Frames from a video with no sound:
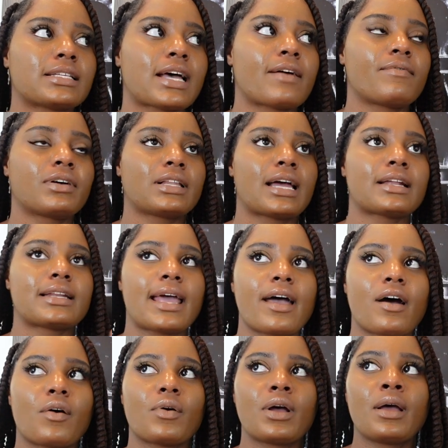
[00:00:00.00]
I feel like
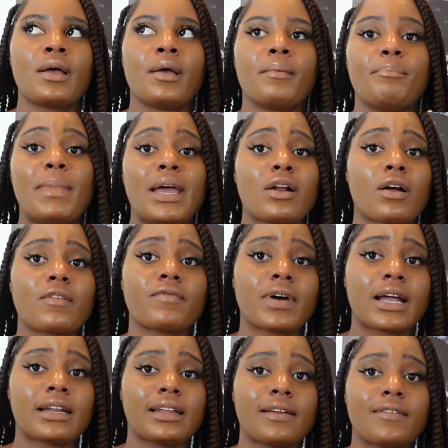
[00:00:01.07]
now men are
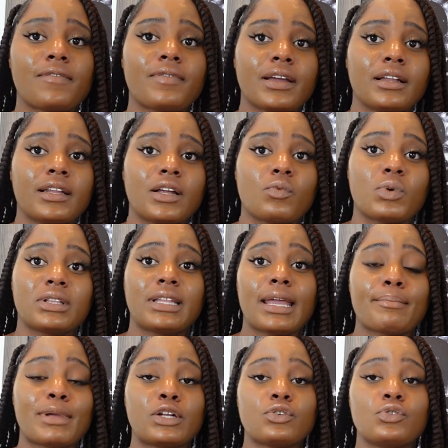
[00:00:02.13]
finally feeling what
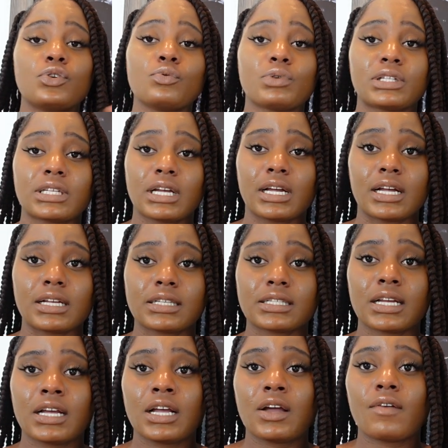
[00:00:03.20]
they've been doing to us